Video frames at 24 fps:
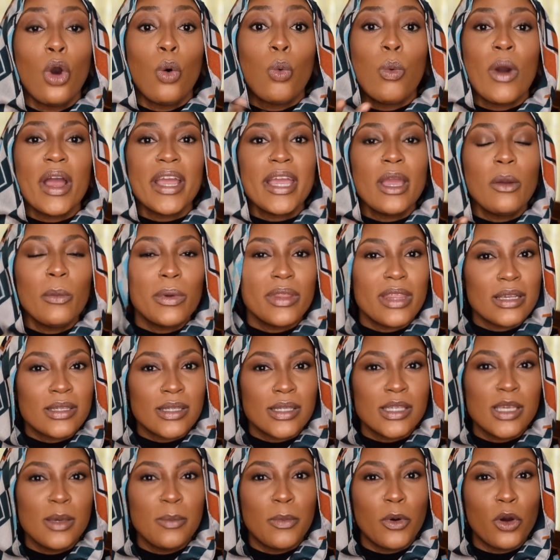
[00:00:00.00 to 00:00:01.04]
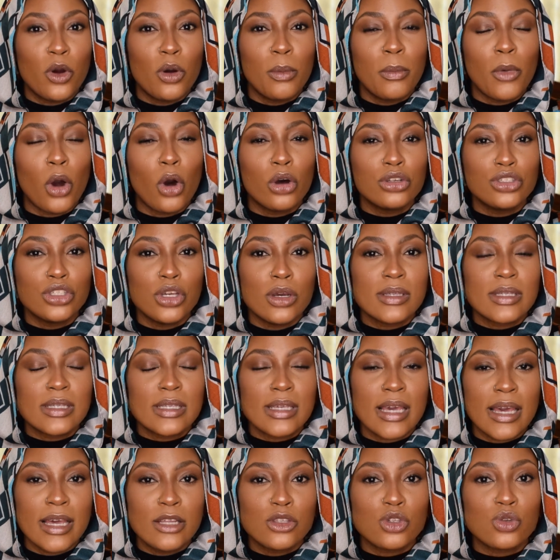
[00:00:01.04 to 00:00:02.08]
working with a sebum on your
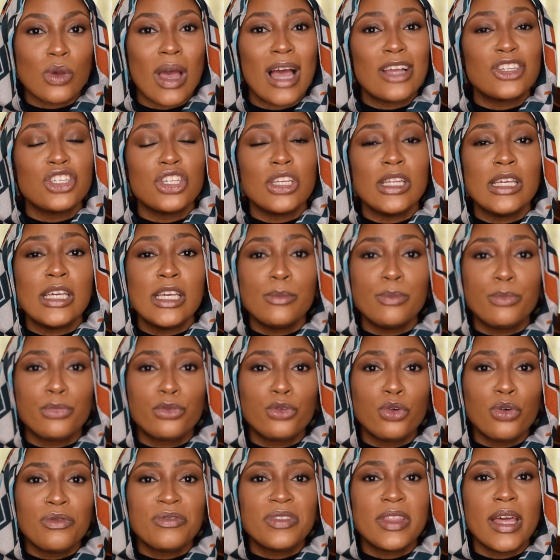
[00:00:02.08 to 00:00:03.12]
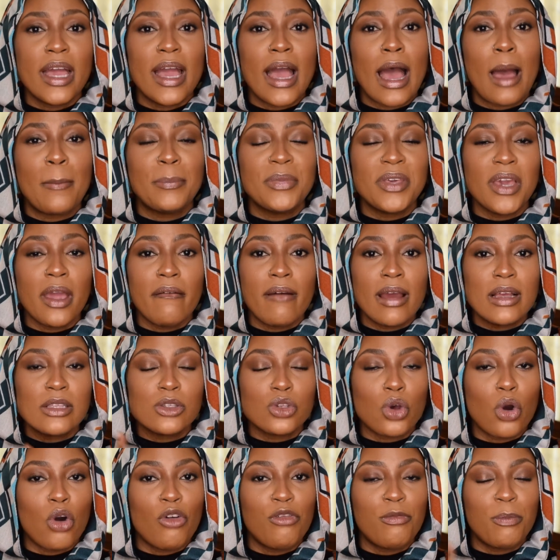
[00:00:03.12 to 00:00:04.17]
skin to actually improve the
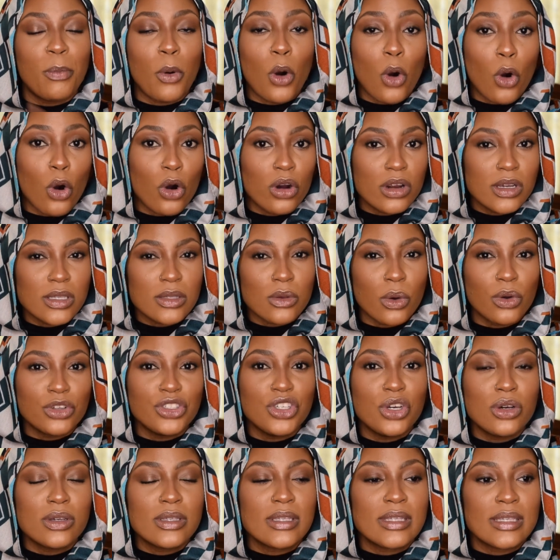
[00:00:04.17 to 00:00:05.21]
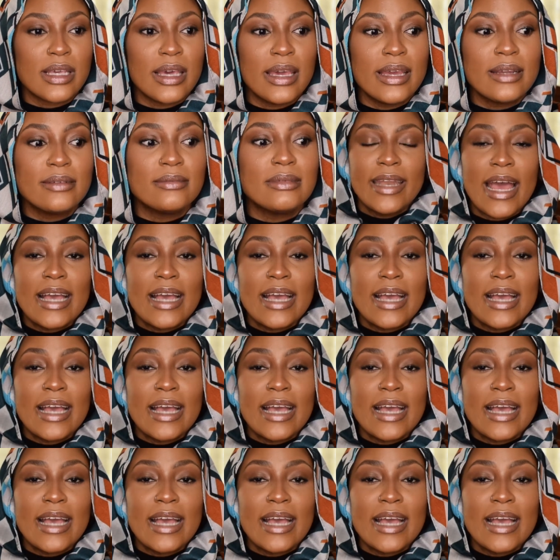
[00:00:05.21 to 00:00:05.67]
appearance of pores on your skin.